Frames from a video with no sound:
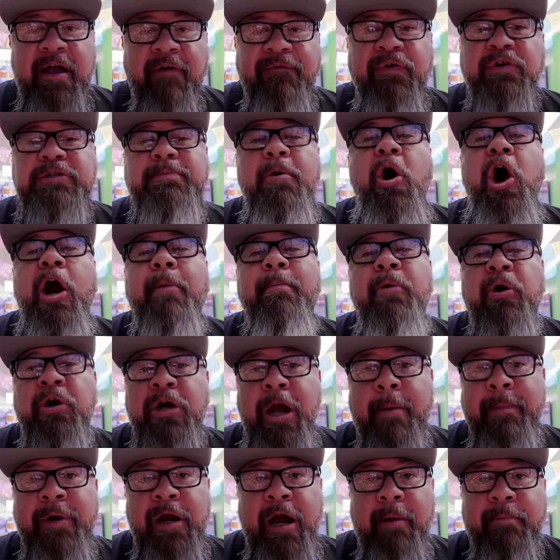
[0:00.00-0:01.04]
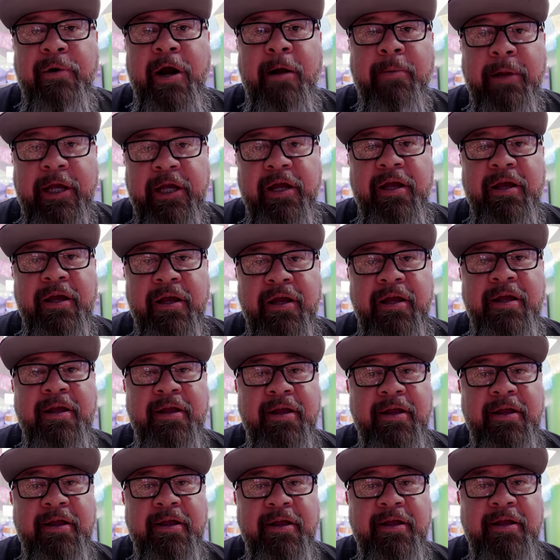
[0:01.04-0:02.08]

feel some heartburn coming on, probably. Mark, are